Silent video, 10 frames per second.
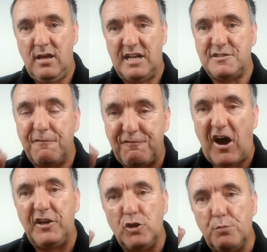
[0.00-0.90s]
and to
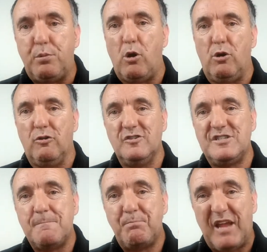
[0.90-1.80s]
find their
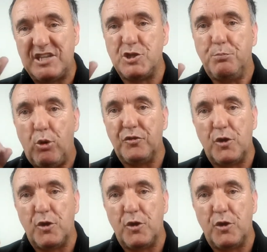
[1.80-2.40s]
balls and to put